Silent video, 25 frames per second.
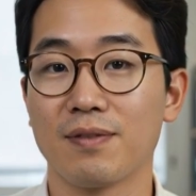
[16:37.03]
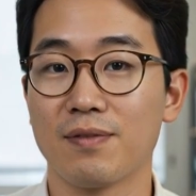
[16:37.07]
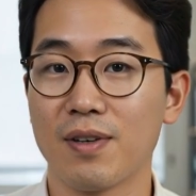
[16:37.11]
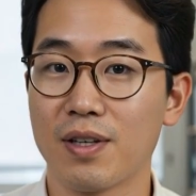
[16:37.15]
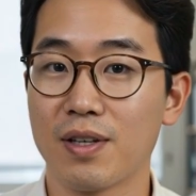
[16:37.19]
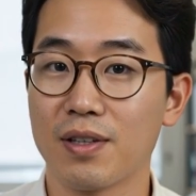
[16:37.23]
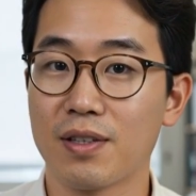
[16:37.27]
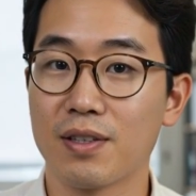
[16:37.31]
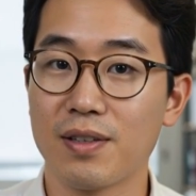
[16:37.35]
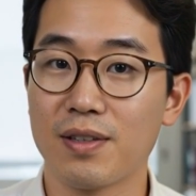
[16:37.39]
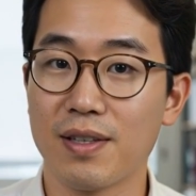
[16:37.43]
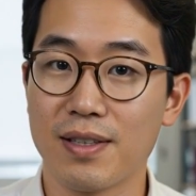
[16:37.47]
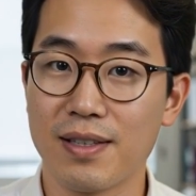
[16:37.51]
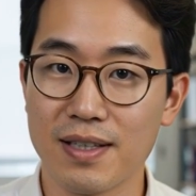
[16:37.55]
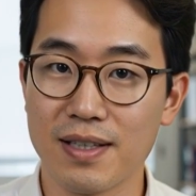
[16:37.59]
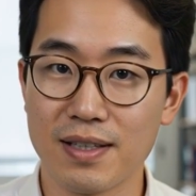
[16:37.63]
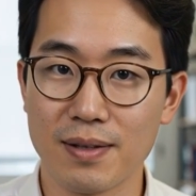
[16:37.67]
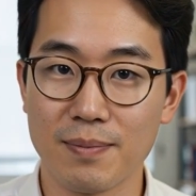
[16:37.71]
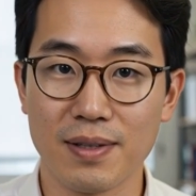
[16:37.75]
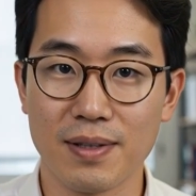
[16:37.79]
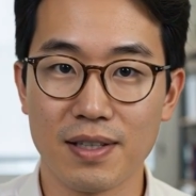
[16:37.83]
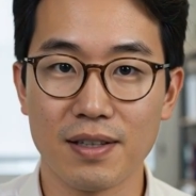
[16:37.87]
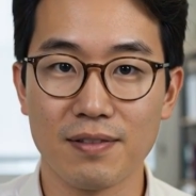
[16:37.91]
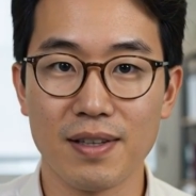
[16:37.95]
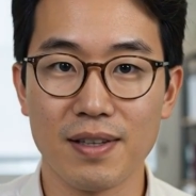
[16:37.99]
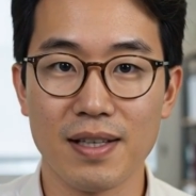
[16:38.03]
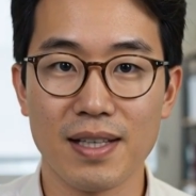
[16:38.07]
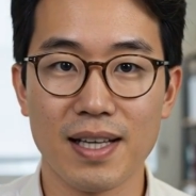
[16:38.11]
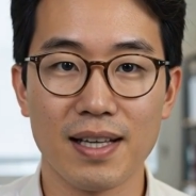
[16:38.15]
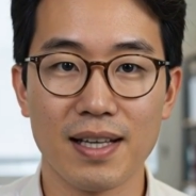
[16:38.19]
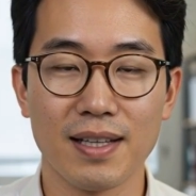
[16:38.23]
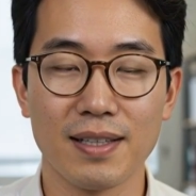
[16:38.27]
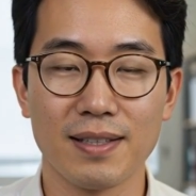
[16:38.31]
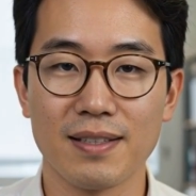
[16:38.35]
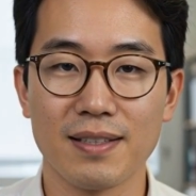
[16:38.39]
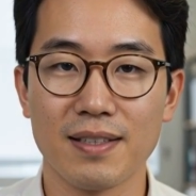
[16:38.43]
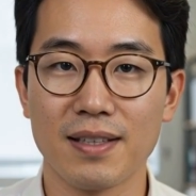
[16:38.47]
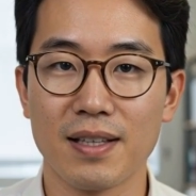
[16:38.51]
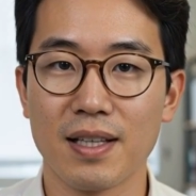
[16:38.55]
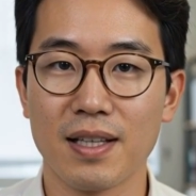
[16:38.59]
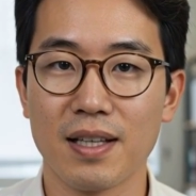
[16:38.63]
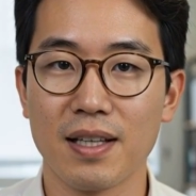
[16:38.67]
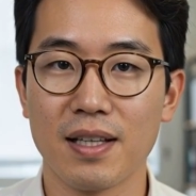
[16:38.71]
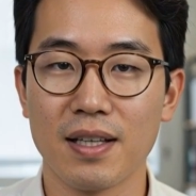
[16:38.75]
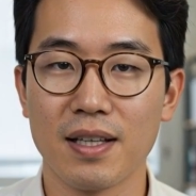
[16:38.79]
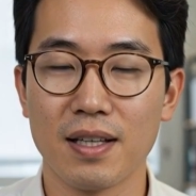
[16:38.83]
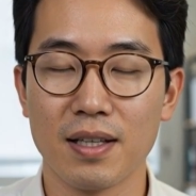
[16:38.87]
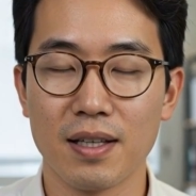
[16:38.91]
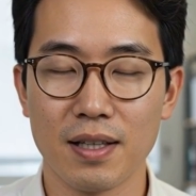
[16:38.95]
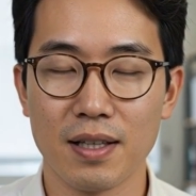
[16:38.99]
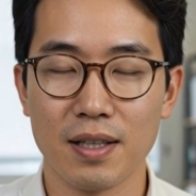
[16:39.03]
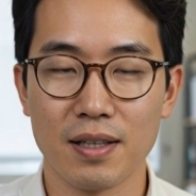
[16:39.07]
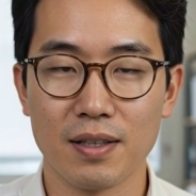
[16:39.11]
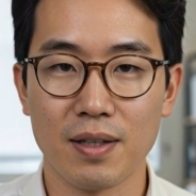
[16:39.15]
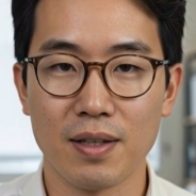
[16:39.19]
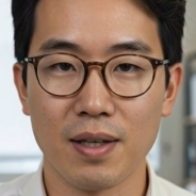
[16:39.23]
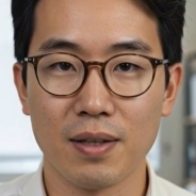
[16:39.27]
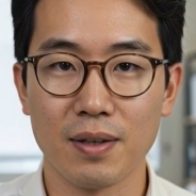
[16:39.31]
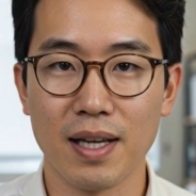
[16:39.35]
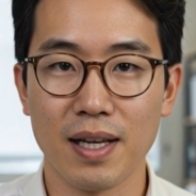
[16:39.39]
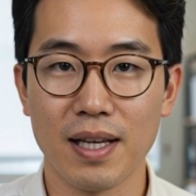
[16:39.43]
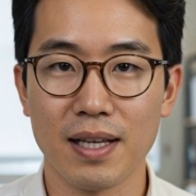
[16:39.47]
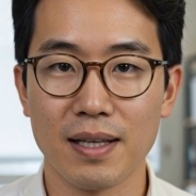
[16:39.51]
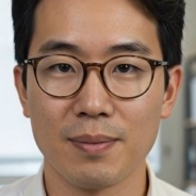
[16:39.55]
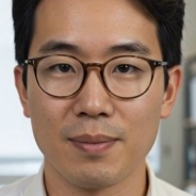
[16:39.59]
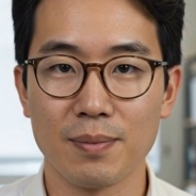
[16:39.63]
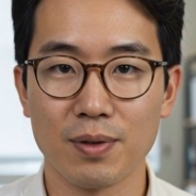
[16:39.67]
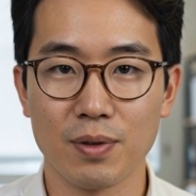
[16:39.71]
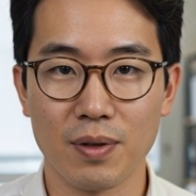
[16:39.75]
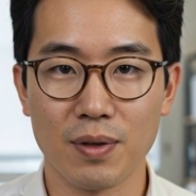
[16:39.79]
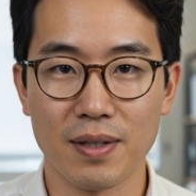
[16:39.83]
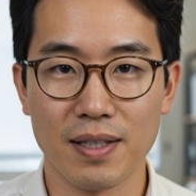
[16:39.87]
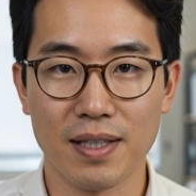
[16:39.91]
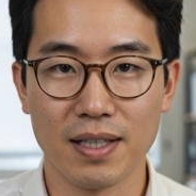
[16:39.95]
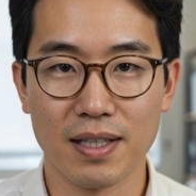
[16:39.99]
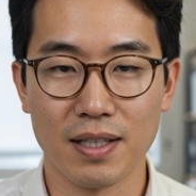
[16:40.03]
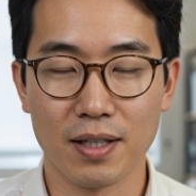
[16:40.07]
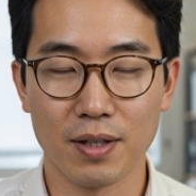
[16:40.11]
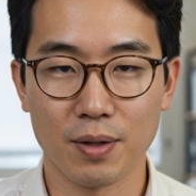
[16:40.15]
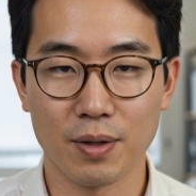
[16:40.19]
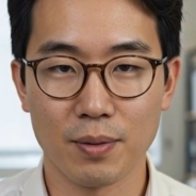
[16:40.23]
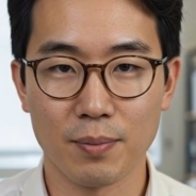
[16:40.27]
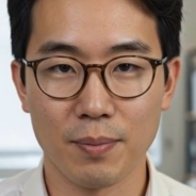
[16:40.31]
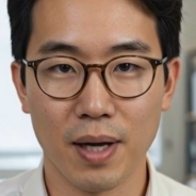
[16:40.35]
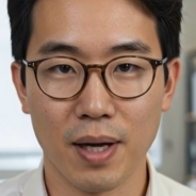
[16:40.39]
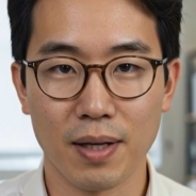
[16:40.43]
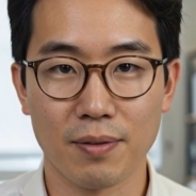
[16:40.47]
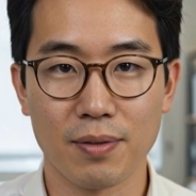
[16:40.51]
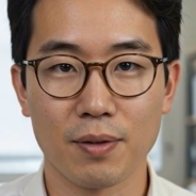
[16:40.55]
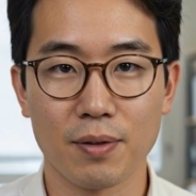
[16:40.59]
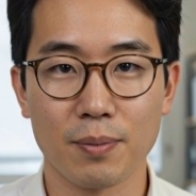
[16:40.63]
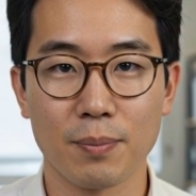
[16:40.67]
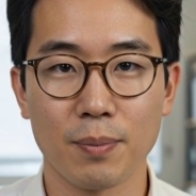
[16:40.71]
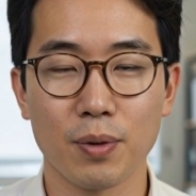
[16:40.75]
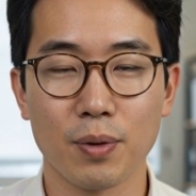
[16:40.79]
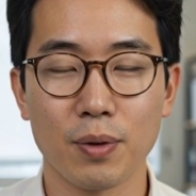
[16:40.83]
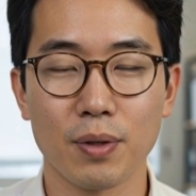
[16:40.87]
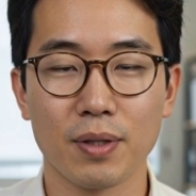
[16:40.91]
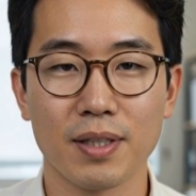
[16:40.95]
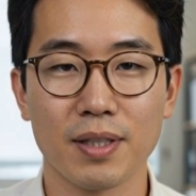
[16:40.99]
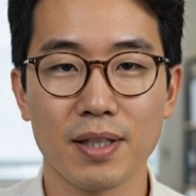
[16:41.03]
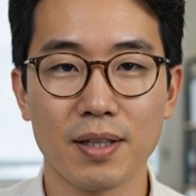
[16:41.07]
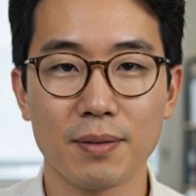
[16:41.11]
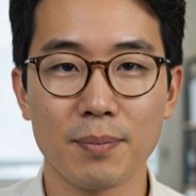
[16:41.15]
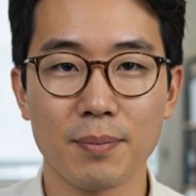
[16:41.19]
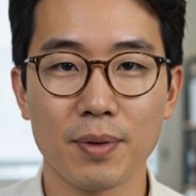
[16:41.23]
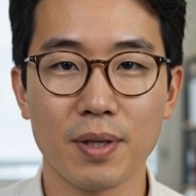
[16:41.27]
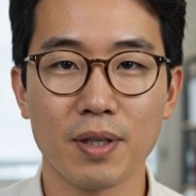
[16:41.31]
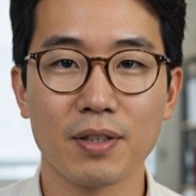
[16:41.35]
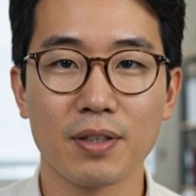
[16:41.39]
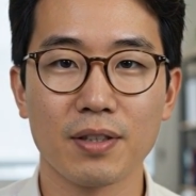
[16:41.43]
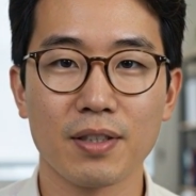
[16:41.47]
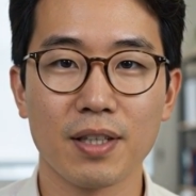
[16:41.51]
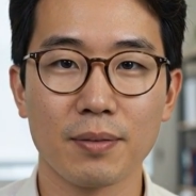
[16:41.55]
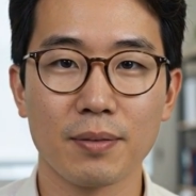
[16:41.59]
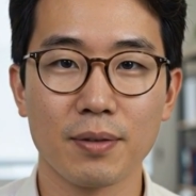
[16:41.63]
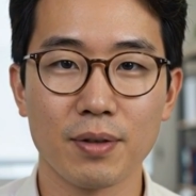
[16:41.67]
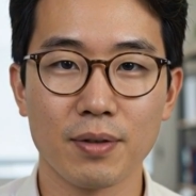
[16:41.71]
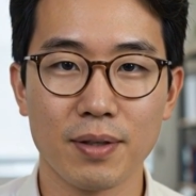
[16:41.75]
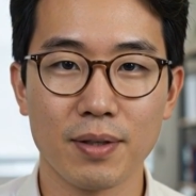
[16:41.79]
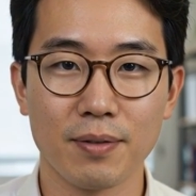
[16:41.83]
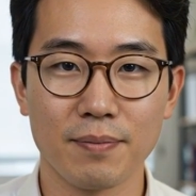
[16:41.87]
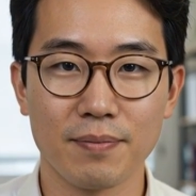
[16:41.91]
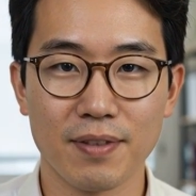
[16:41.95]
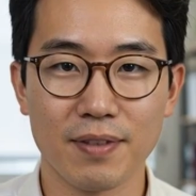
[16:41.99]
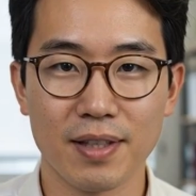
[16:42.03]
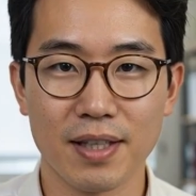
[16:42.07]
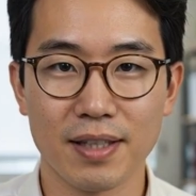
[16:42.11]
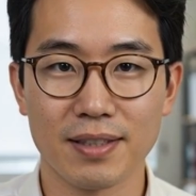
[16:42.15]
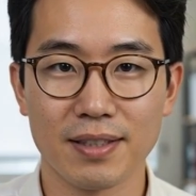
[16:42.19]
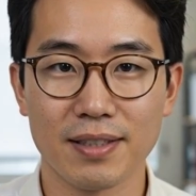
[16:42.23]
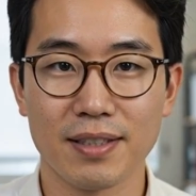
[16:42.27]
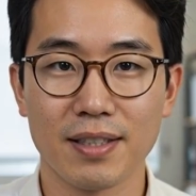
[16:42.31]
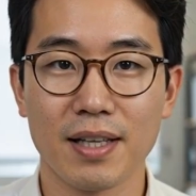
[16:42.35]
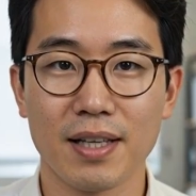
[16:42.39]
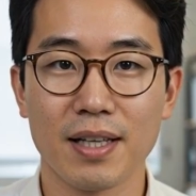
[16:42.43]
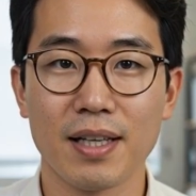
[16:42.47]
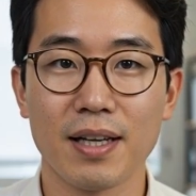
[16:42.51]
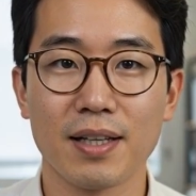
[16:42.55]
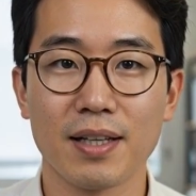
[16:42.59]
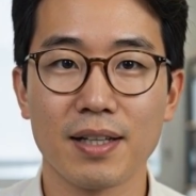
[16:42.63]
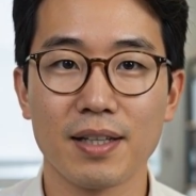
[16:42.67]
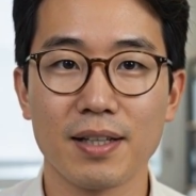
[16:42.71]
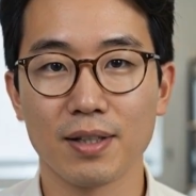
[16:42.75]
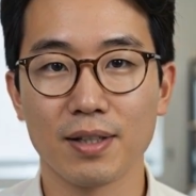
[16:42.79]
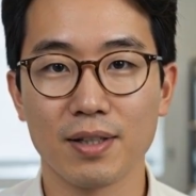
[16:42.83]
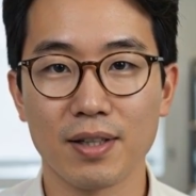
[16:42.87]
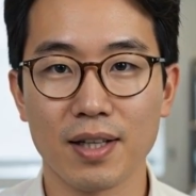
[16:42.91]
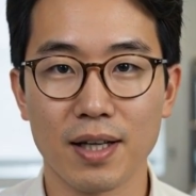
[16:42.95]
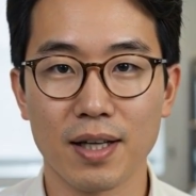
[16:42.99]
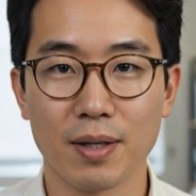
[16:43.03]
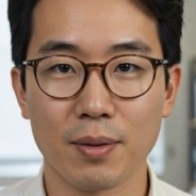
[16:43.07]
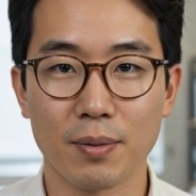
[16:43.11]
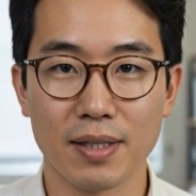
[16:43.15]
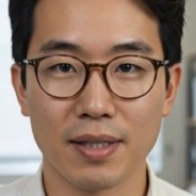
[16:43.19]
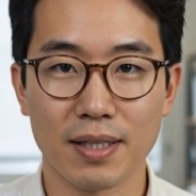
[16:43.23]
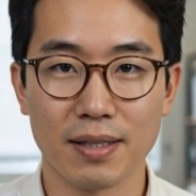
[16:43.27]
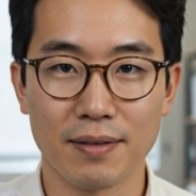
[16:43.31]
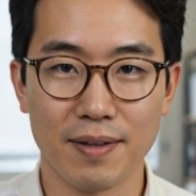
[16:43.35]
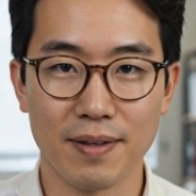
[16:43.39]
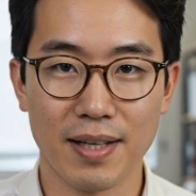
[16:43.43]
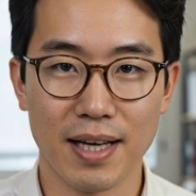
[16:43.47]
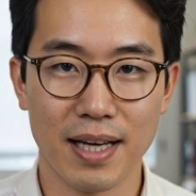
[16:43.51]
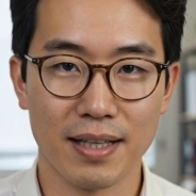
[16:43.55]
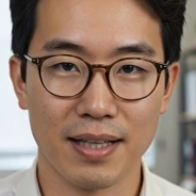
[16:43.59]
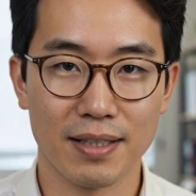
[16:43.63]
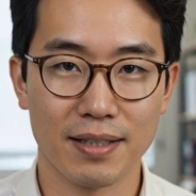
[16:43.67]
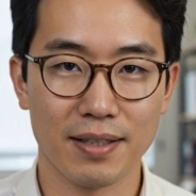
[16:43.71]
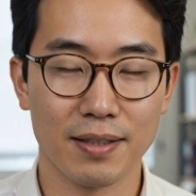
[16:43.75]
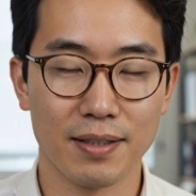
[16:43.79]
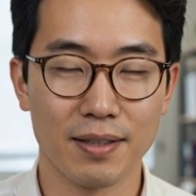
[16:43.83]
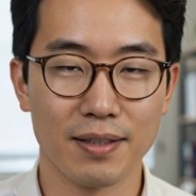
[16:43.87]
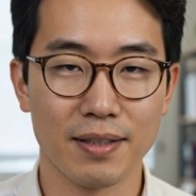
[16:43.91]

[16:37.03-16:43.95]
functioned in this specific case. 2 days between the initial private report and a merged upstream fix is genuinely fast,